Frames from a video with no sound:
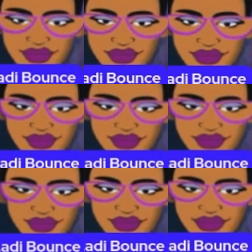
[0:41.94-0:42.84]

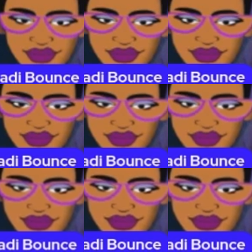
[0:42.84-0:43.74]

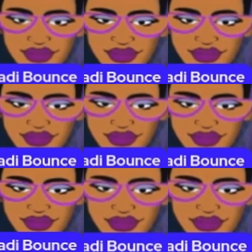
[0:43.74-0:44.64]

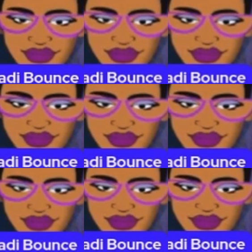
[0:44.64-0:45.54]

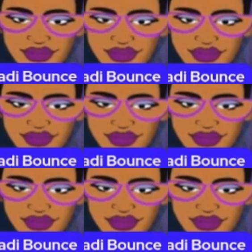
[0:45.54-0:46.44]

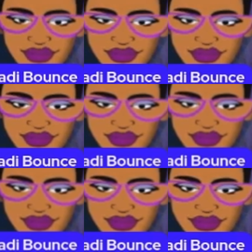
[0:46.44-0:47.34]

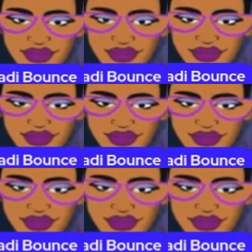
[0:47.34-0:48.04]
This person isn't speaking.